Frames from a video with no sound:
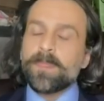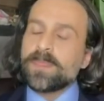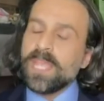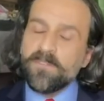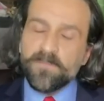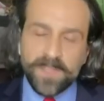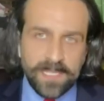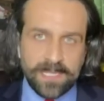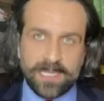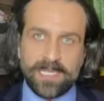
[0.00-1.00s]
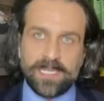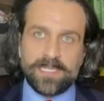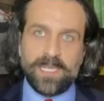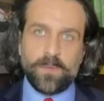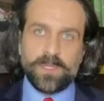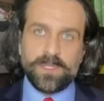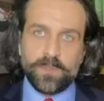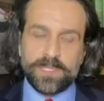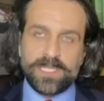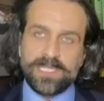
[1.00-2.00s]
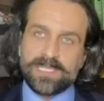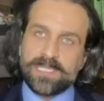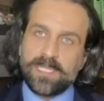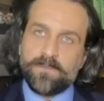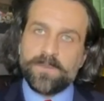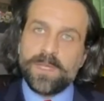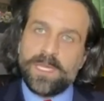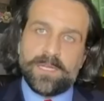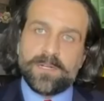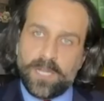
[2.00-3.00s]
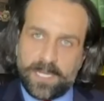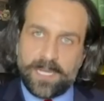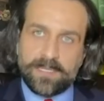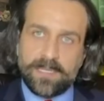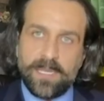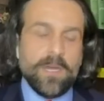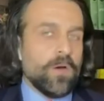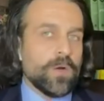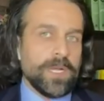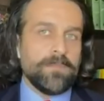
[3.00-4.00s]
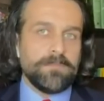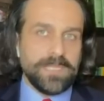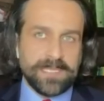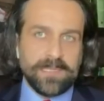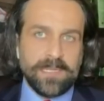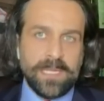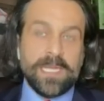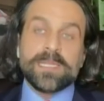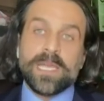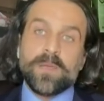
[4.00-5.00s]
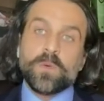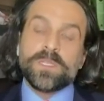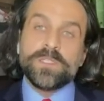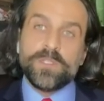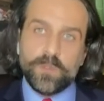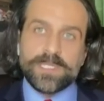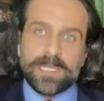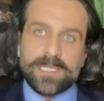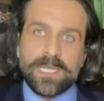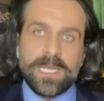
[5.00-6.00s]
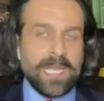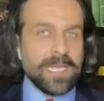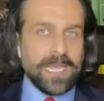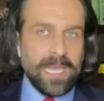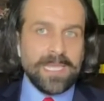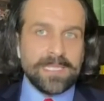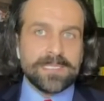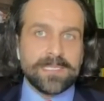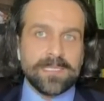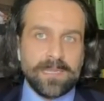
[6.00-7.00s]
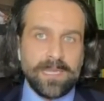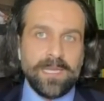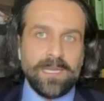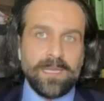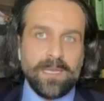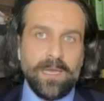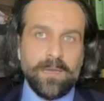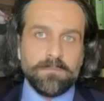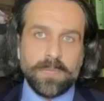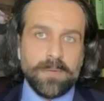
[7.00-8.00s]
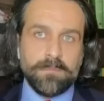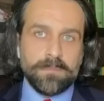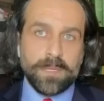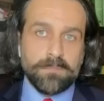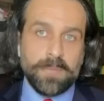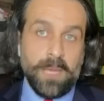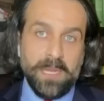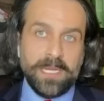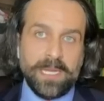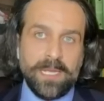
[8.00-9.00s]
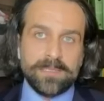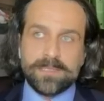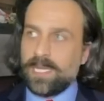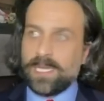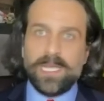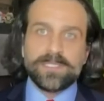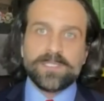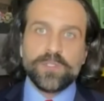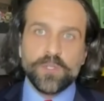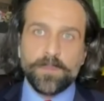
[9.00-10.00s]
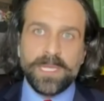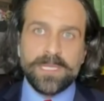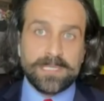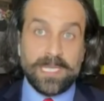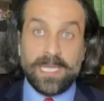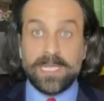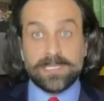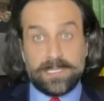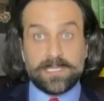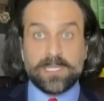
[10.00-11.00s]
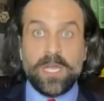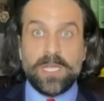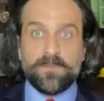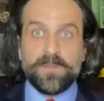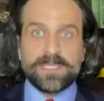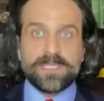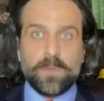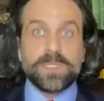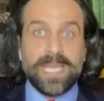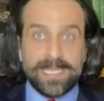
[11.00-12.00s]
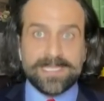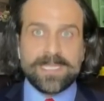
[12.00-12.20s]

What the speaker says: definitely they will use it. Instead of a rocket or a missile, they will use it against the Americans, against Europeans, against Israel. First, they will test